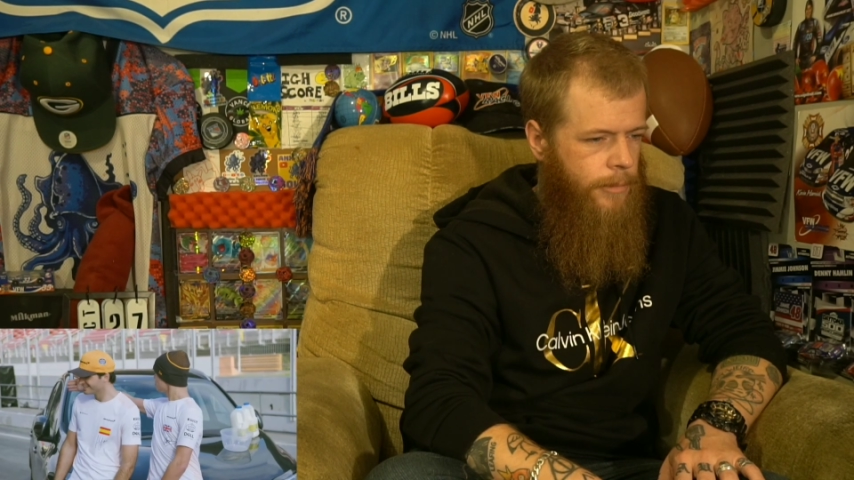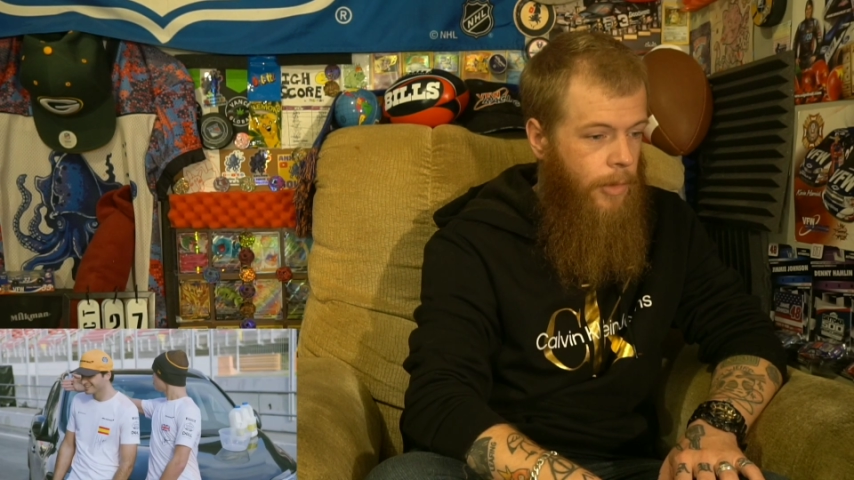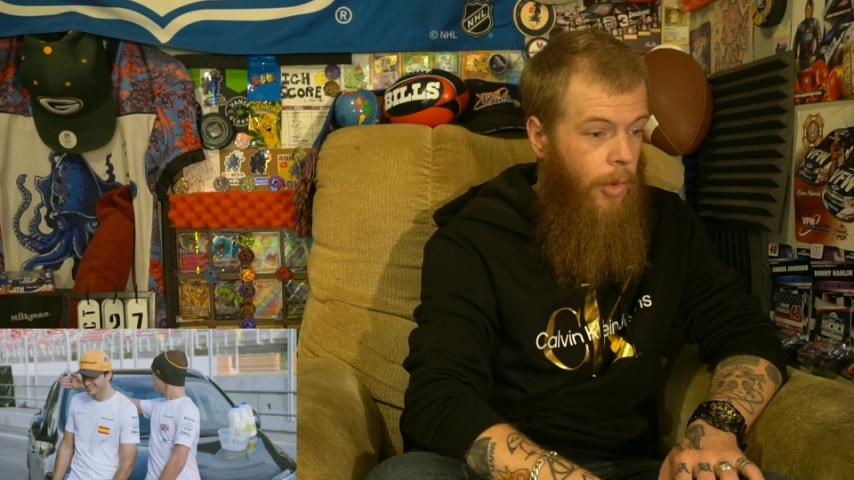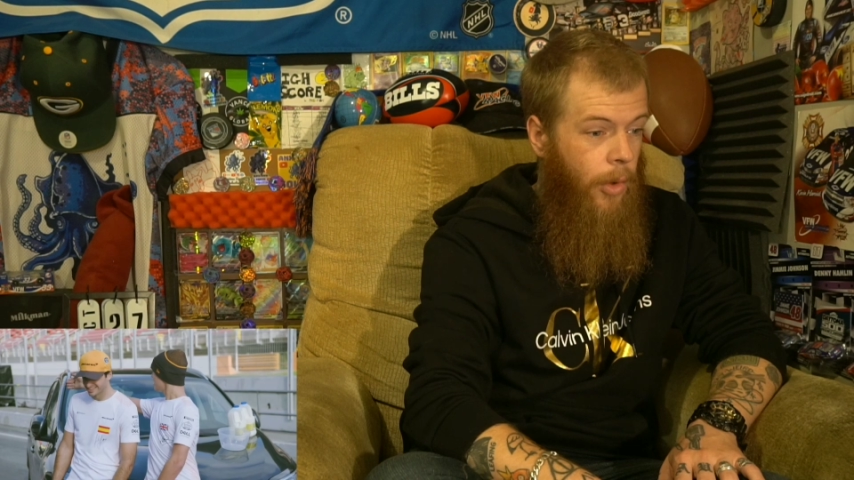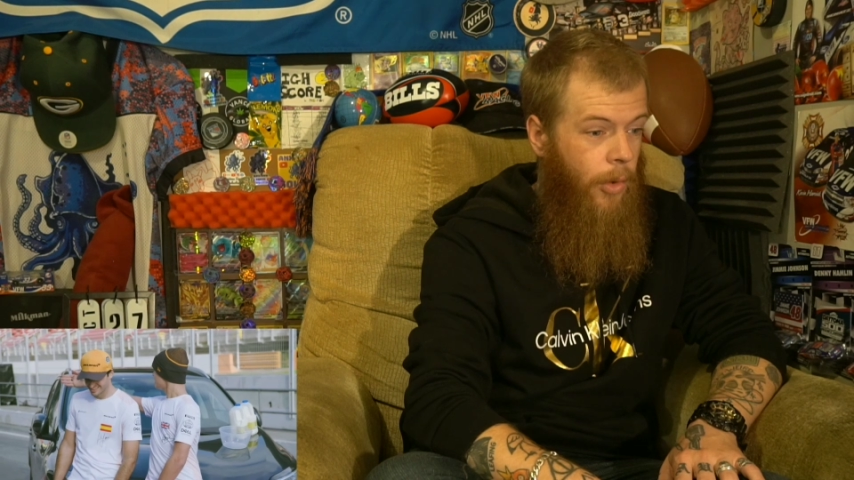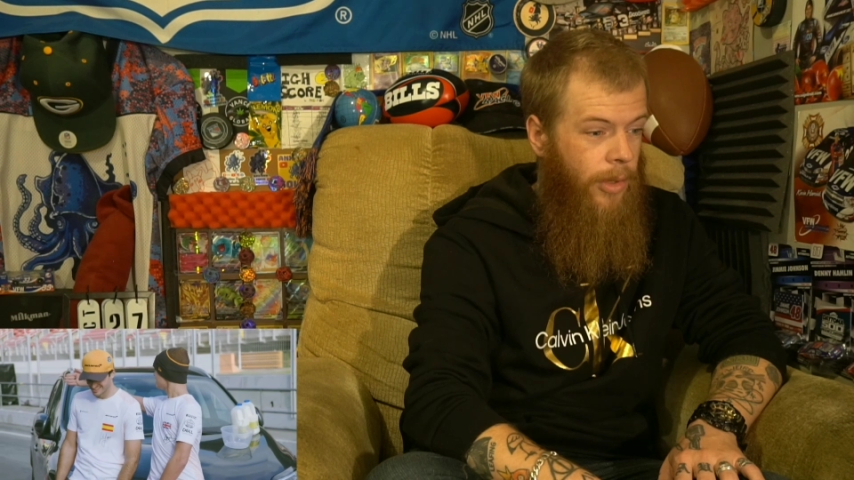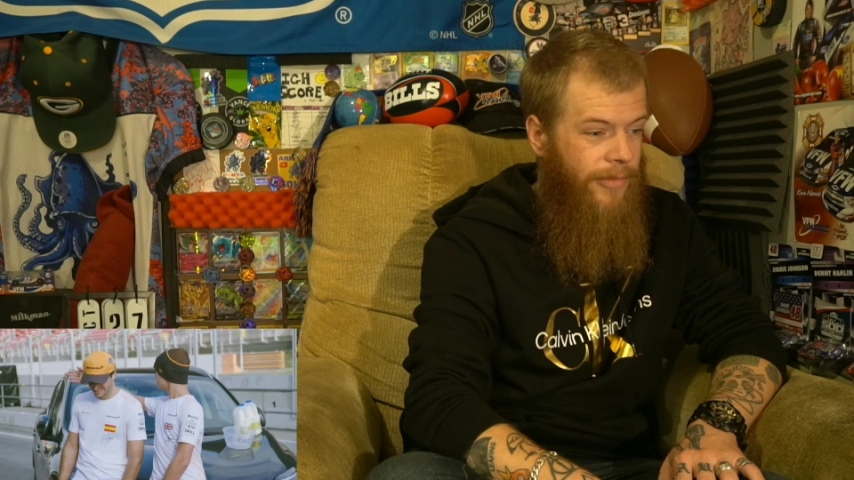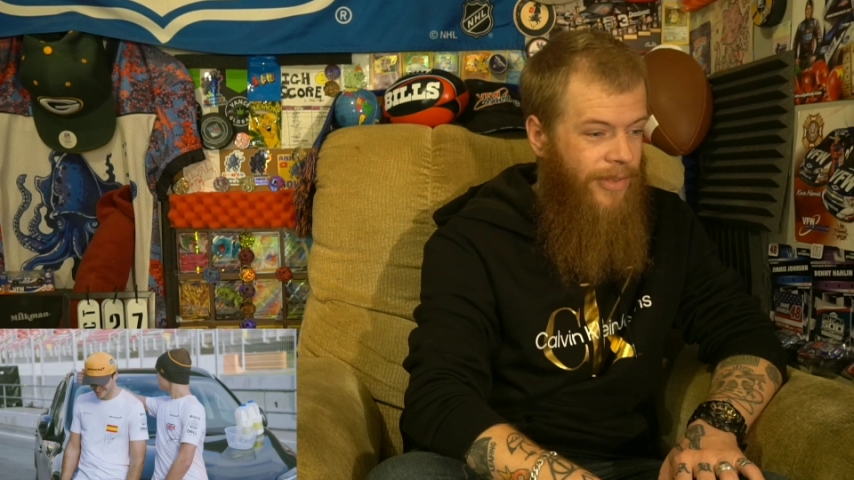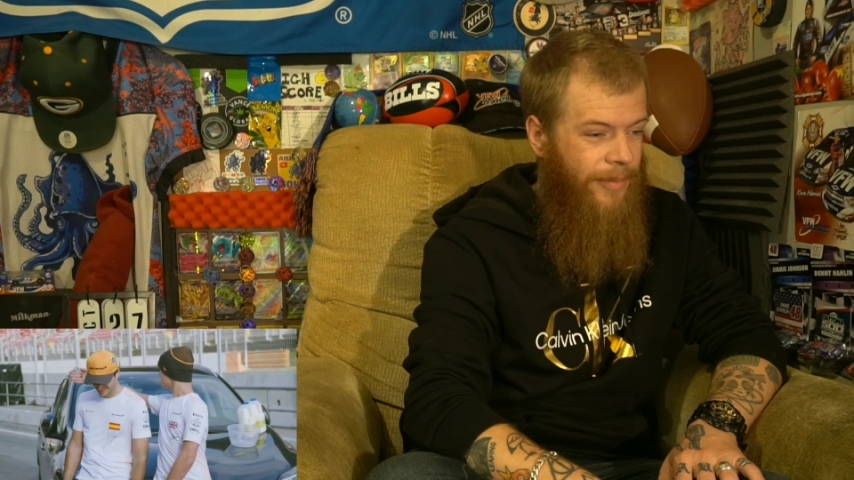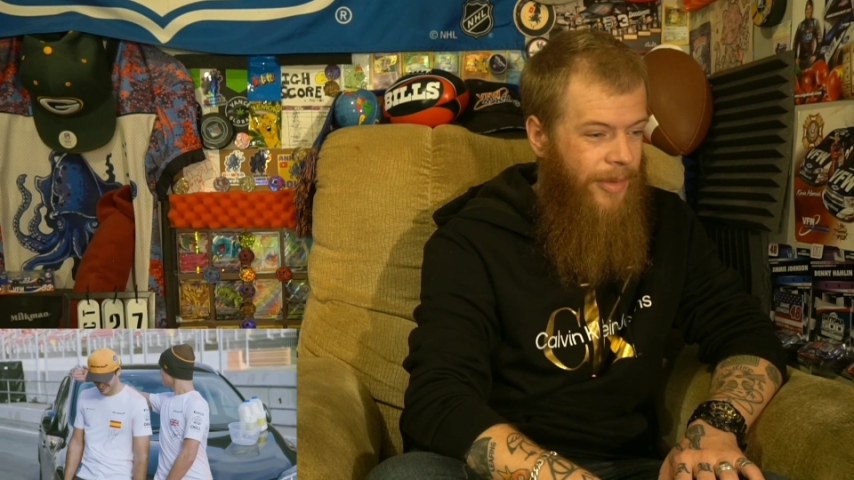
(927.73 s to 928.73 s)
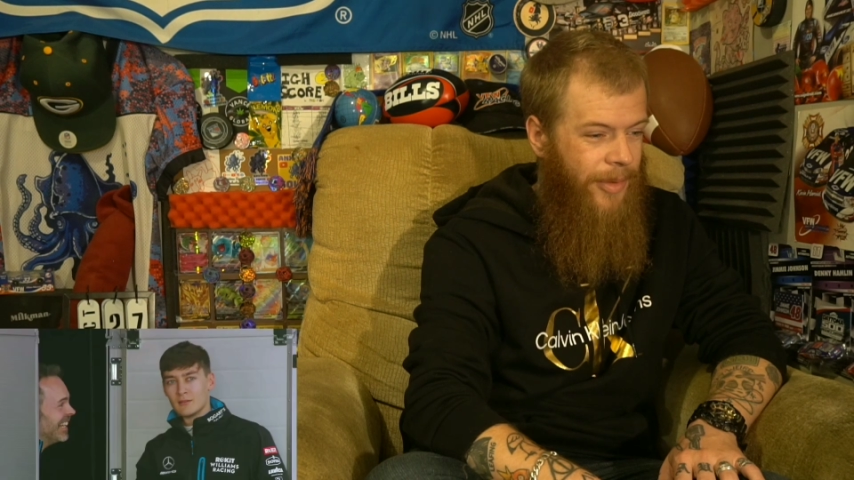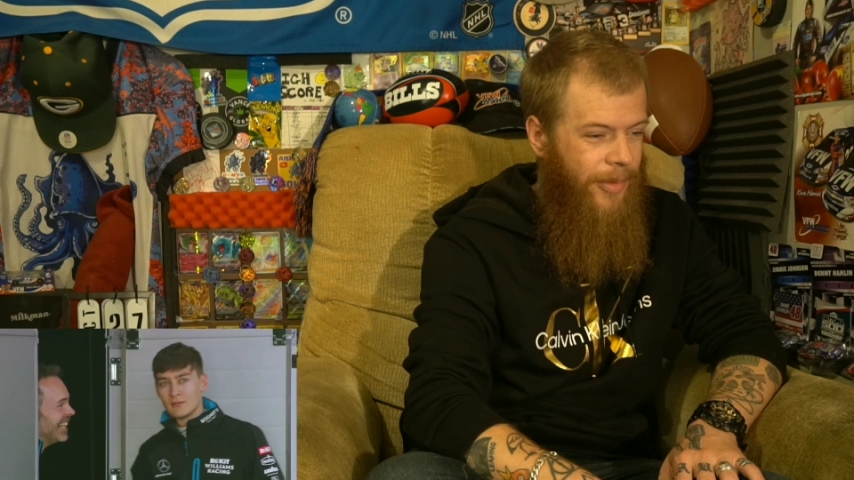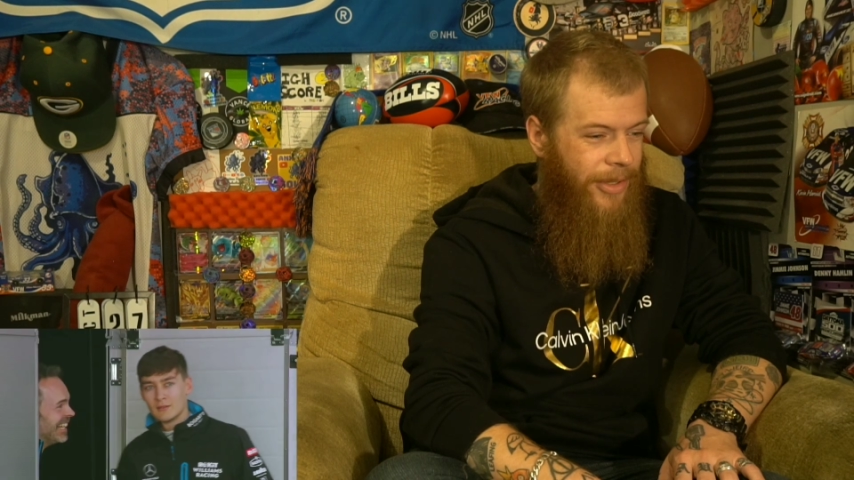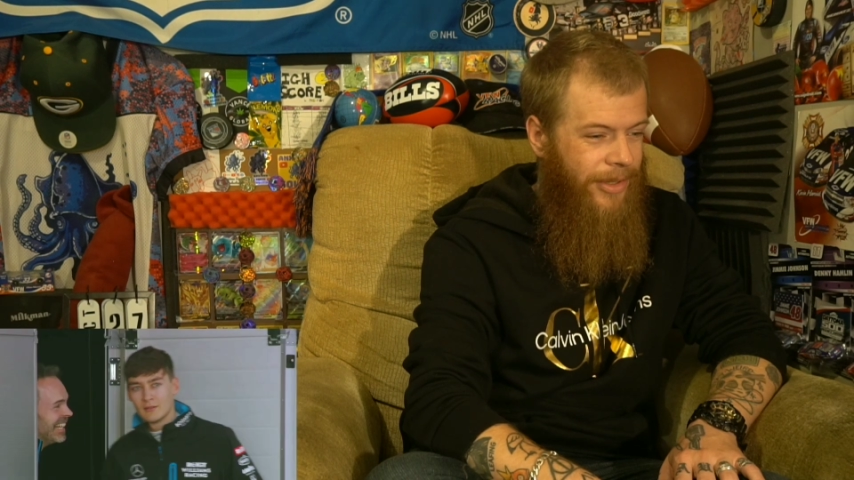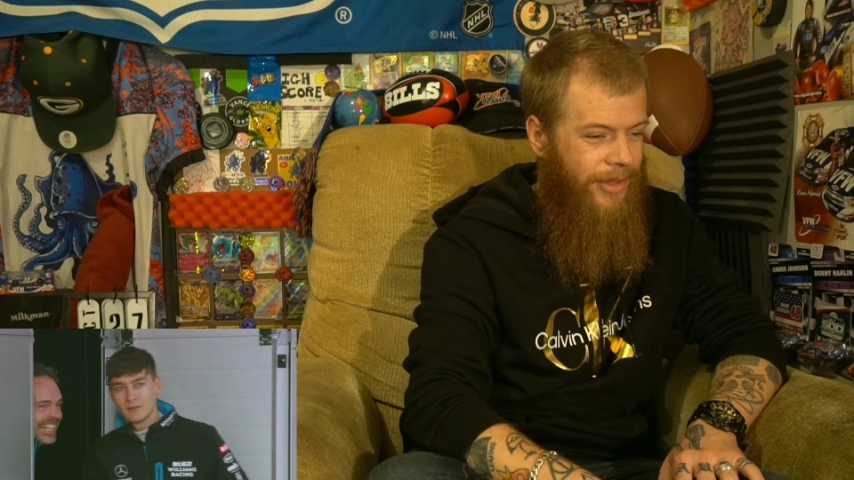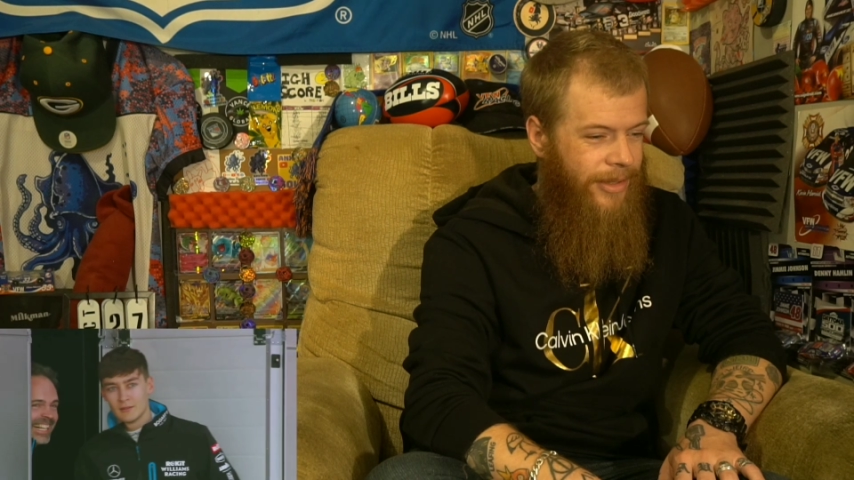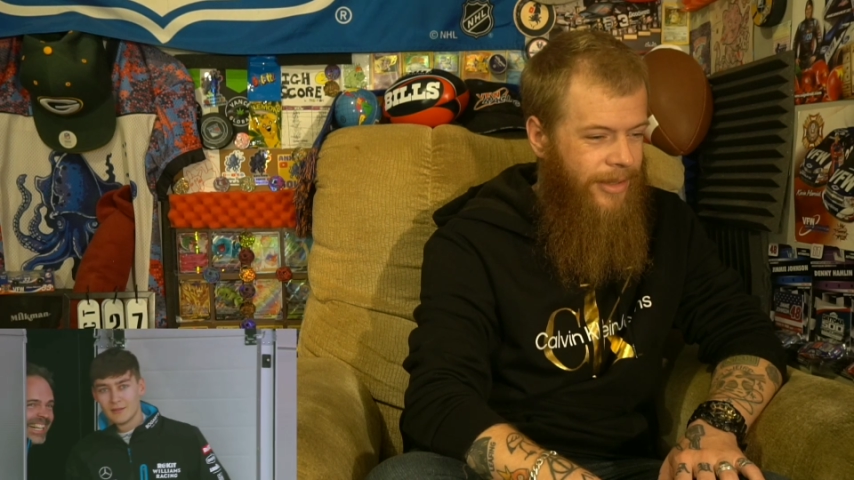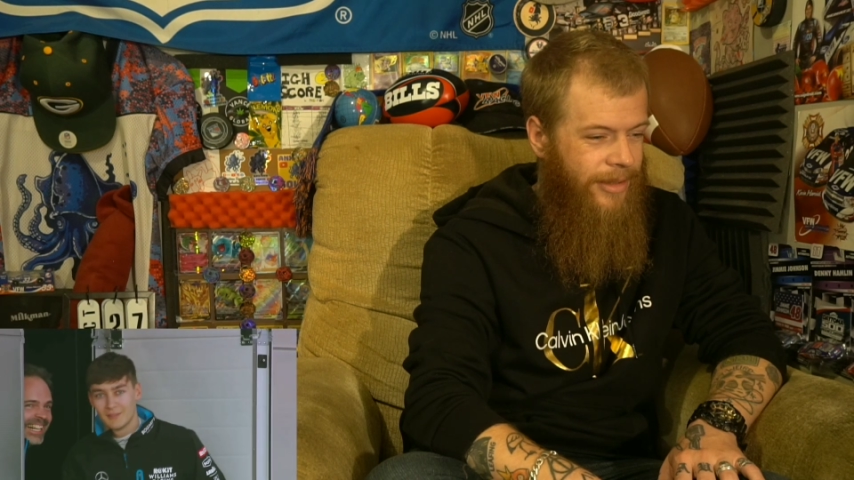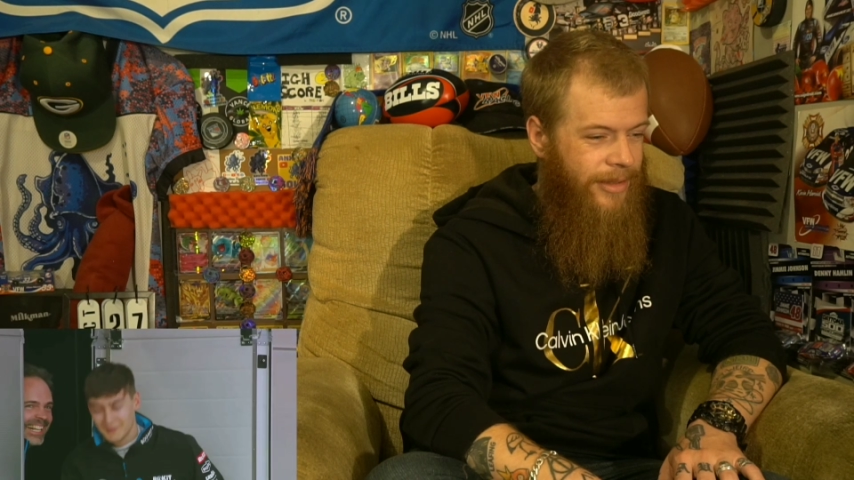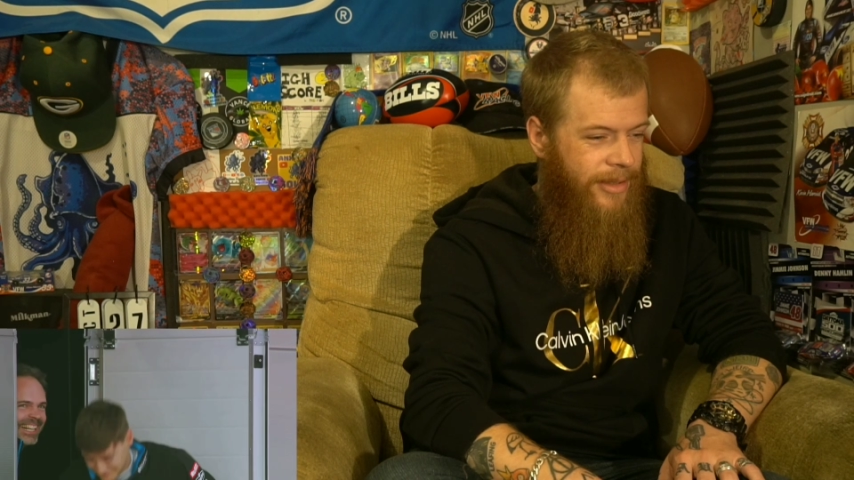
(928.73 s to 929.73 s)
Oh, he flipped him the bird.
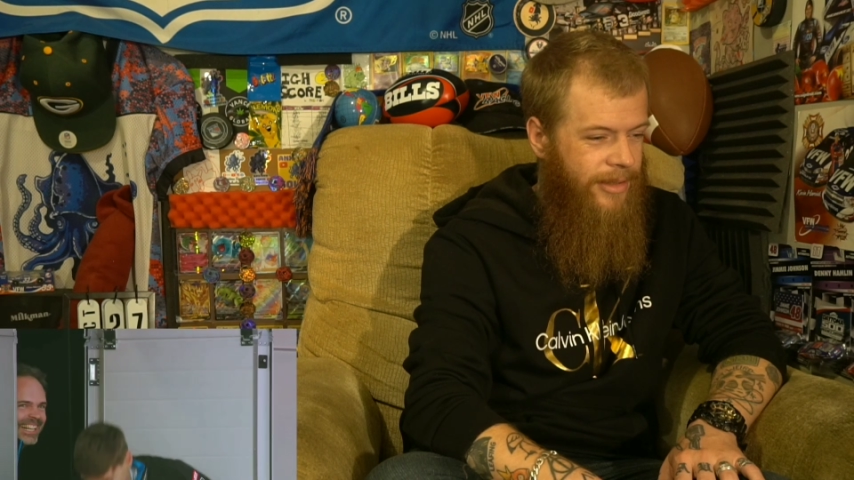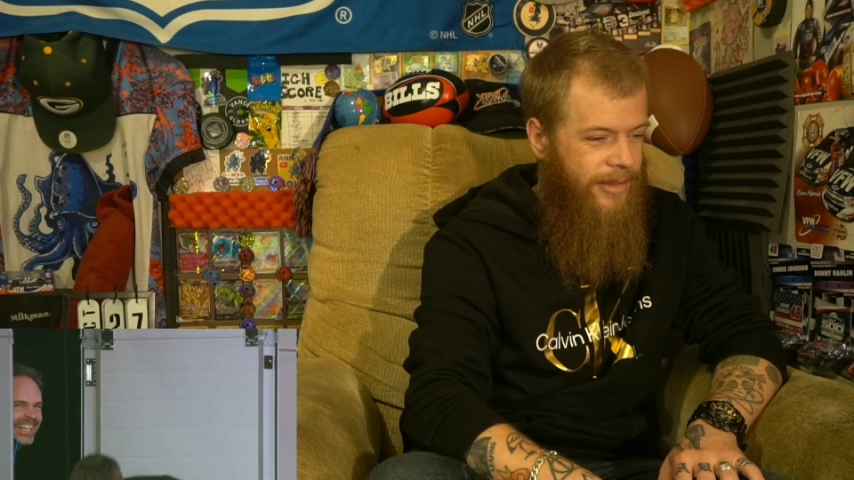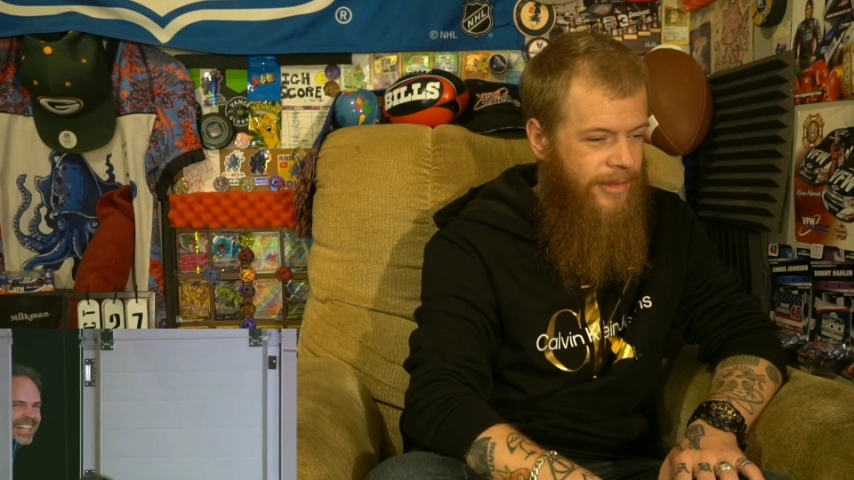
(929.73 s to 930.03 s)
Nice.